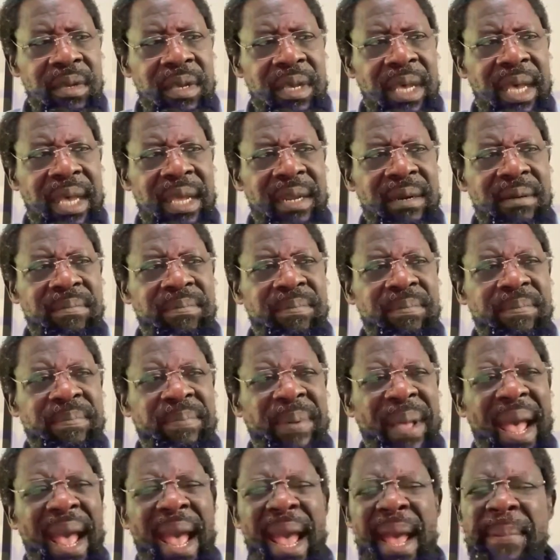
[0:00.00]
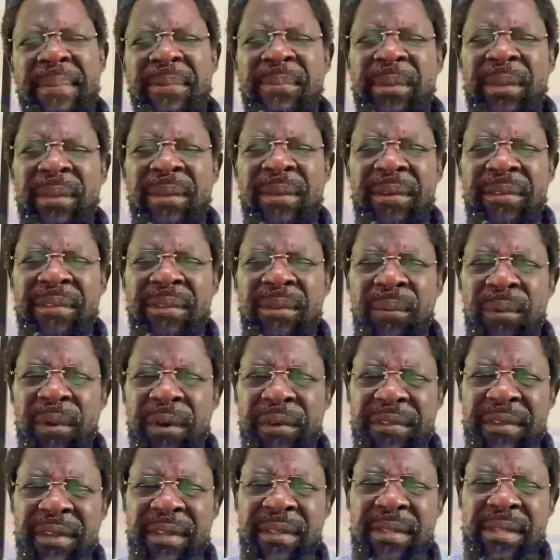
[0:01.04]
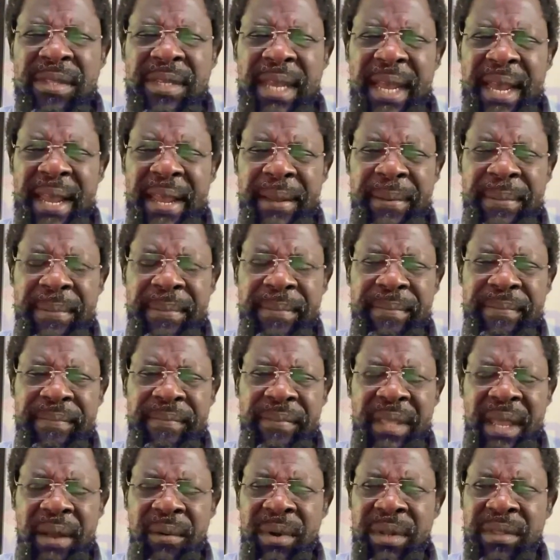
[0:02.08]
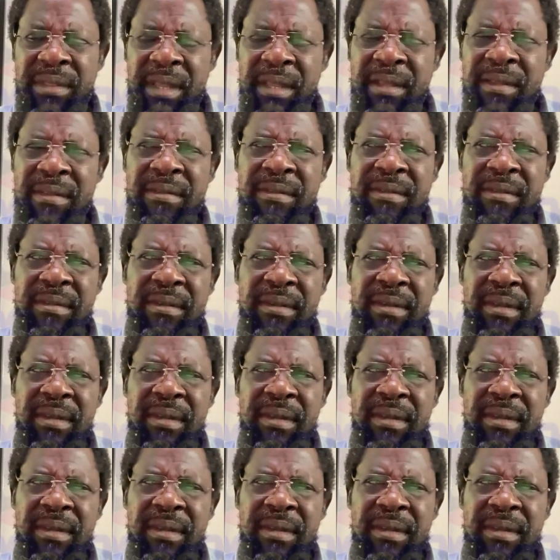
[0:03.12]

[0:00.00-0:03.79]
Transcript: and perhaps because it wasn't time, there were things